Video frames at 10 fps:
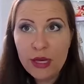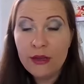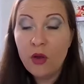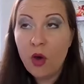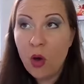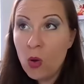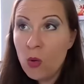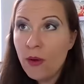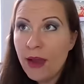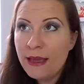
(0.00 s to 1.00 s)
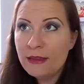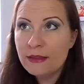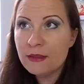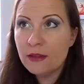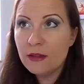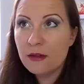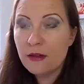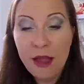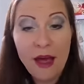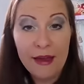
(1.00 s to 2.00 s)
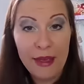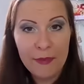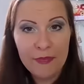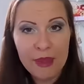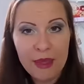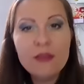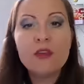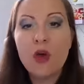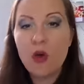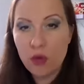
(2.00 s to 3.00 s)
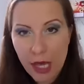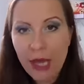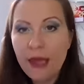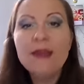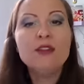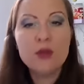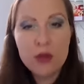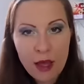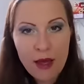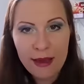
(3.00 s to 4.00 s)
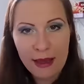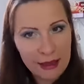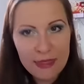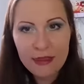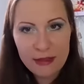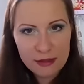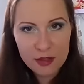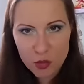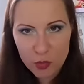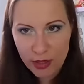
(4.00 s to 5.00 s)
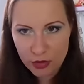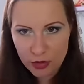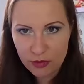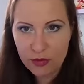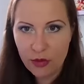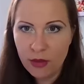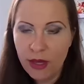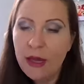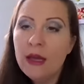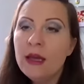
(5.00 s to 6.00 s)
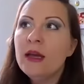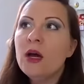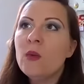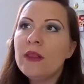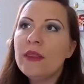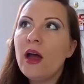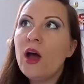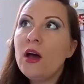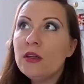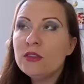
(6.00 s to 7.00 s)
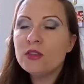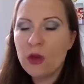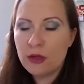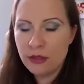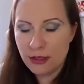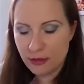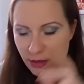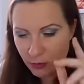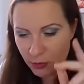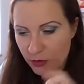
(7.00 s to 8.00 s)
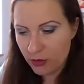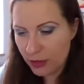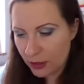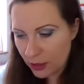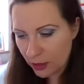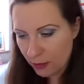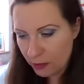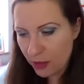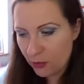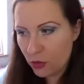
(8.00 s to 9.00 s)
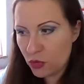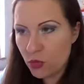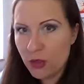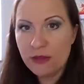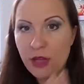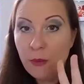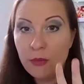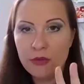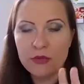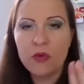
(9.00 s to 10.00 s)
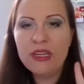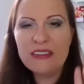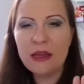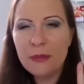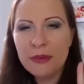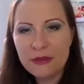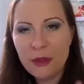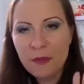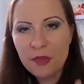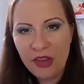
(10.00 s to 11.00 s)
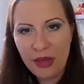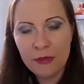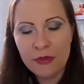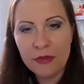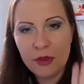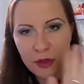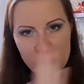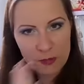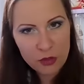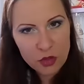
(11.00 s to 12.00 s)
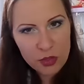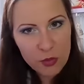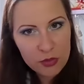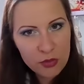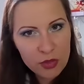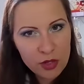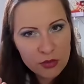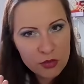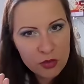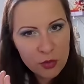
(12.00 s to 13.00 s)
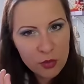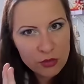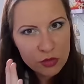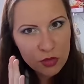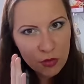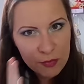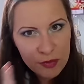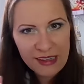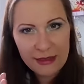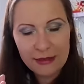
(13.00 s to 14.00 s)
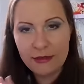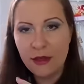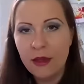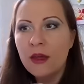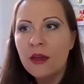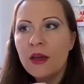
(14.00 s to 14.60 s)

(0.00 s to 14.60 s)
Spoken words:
can always lie. It's okay to lie in these situations, okay? Well, there are certain exceptions, and let me give you two examples. For example, sometimes, especially with regards to the question of pregnancy,